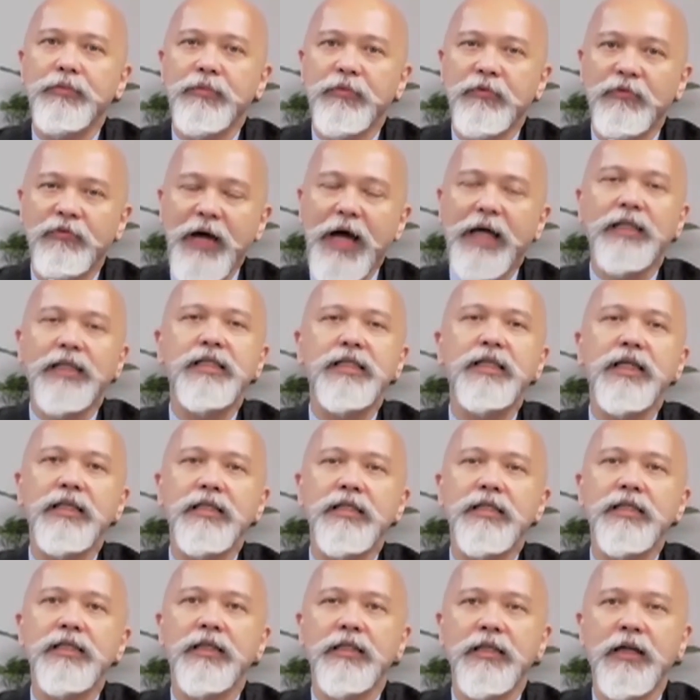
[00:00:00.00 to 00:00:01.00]

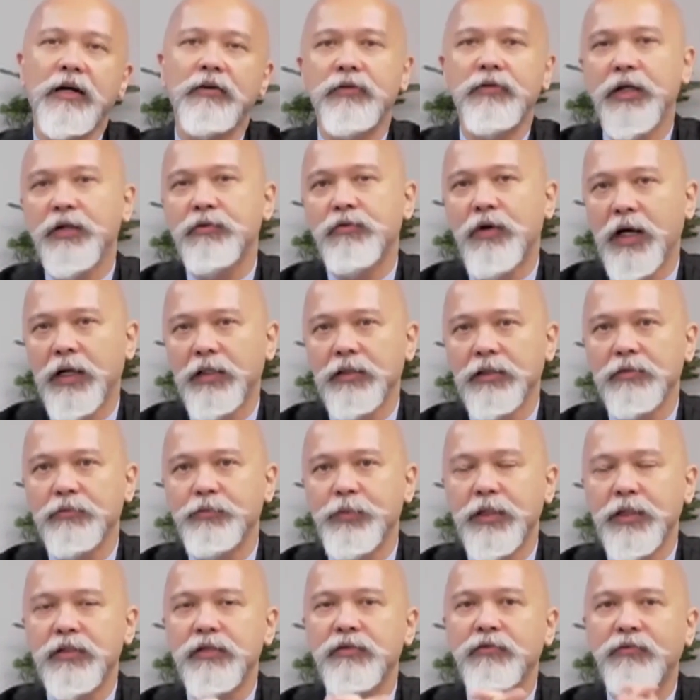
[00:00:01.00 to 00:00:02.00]
vaccines that are required.
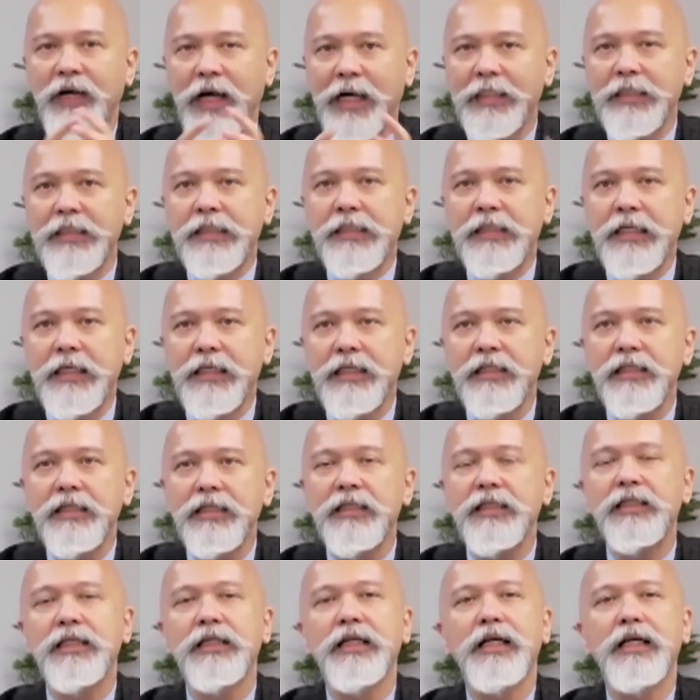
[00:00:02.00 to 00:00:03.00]
Because vaccines